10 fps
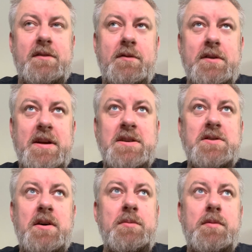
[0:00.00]
for
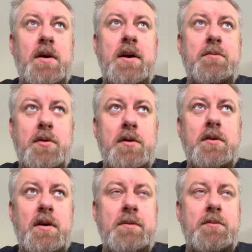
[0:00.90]
attention.
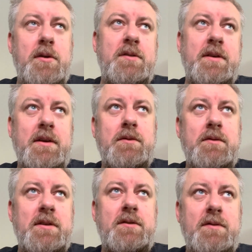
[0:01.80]
I'm posting
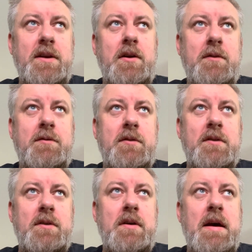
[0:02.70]
this video for
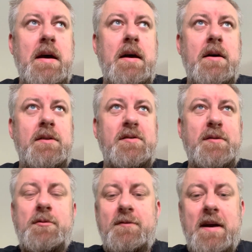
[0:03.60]
the
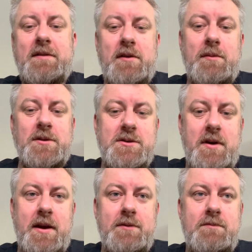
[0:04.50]
simple fact that I'm
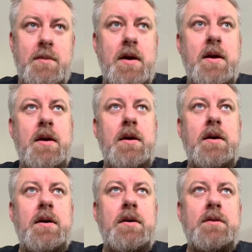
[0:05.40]
Australian,
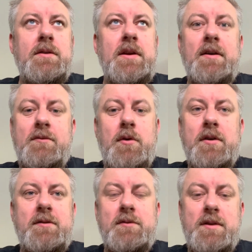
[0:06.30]
that I've
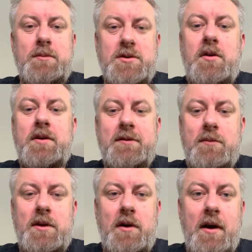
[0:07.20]
worked the majority of
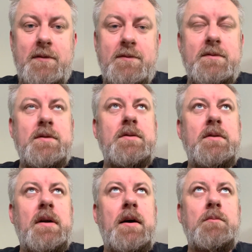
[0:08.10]
my life.
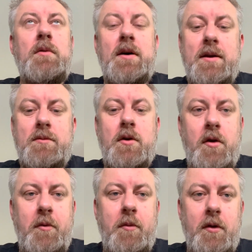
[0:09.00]
I am a
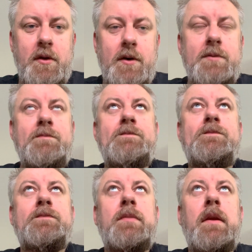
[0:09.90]
homeowner,
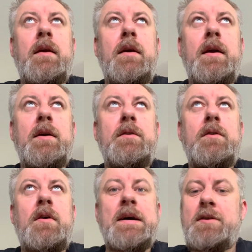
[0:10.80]
and
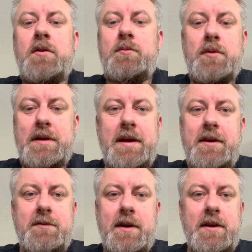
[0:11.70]
I don't
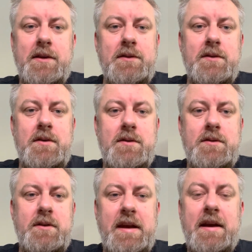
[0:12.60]
believe in
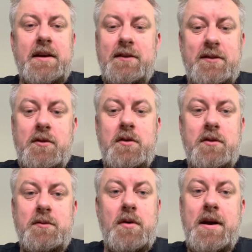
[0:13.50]
getting
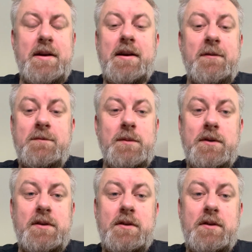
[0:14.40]
screwed by a government